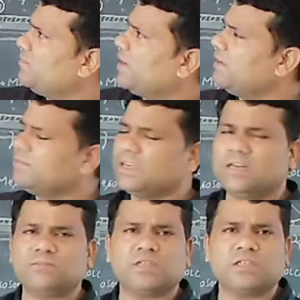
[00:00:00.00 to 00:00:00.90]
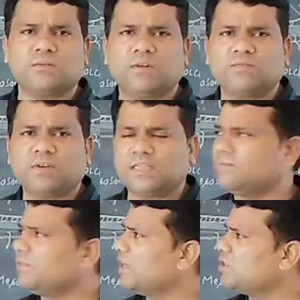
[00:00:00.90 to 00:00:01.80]
five kingdom system of
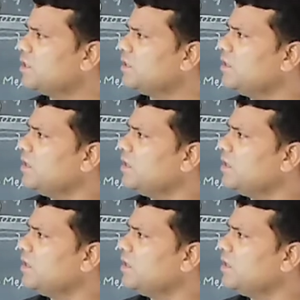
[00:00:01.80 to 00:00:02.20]
classification.